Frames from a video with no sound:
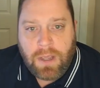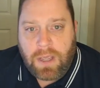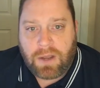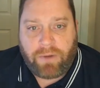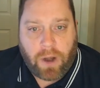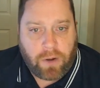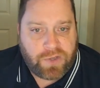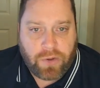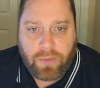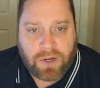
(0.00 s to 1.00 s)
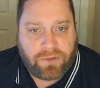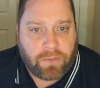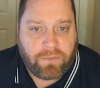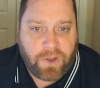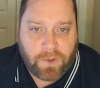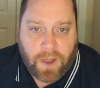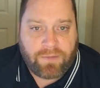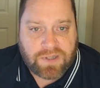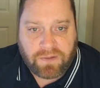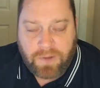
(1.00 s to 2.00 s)
It varies so much from field
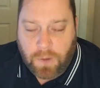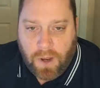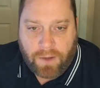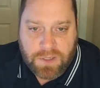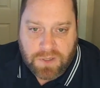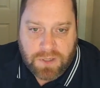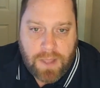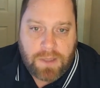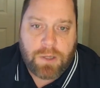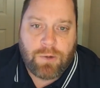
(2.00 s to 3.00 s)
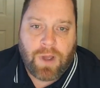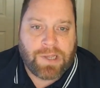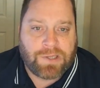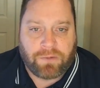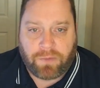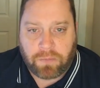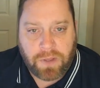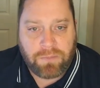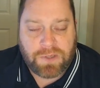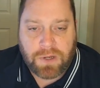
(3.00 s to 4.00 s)
office to field office inside the U.S. or from
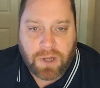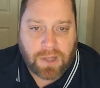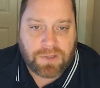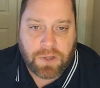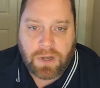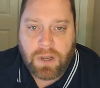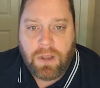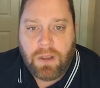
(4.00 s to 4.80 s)
embassy to consulate